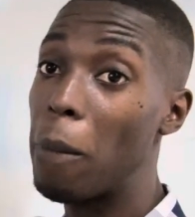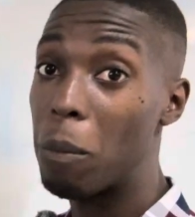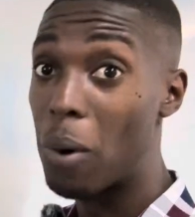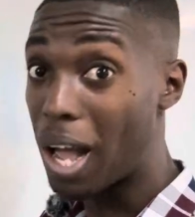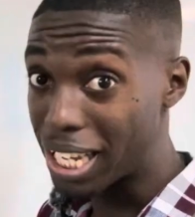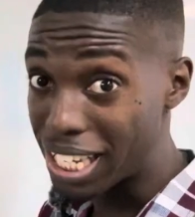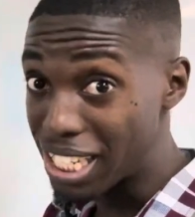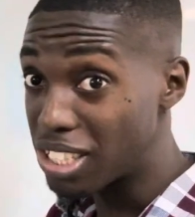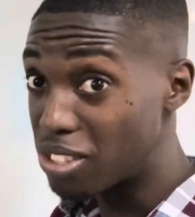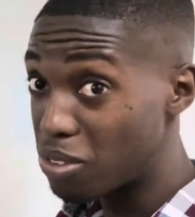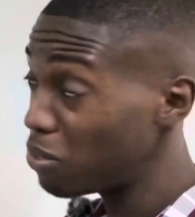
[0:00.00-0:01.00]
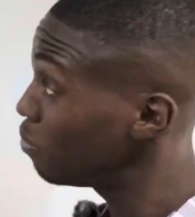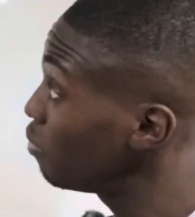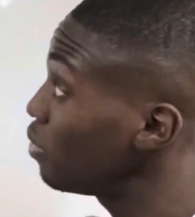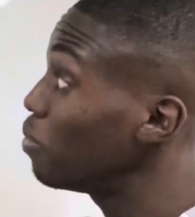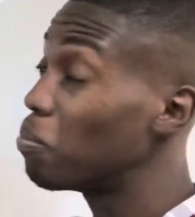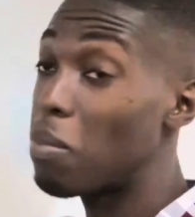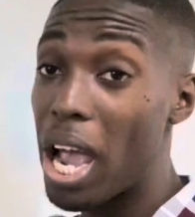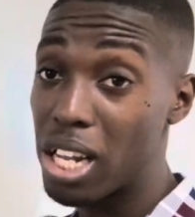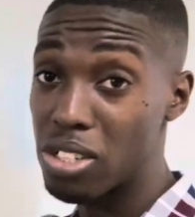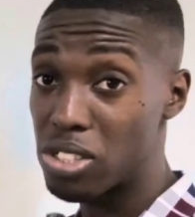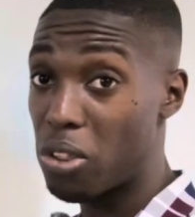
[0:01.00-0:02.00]
bracket
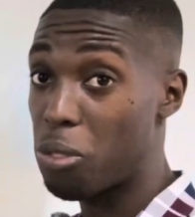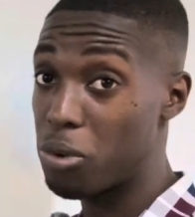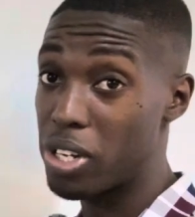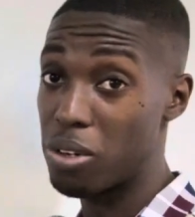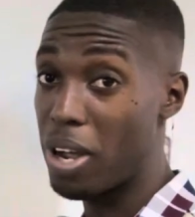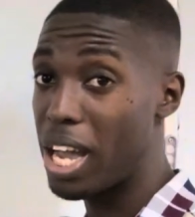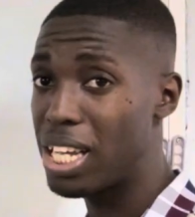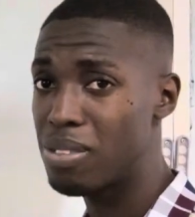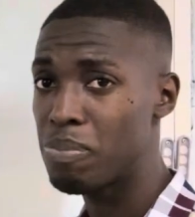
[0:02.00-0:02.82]
minus 3, right?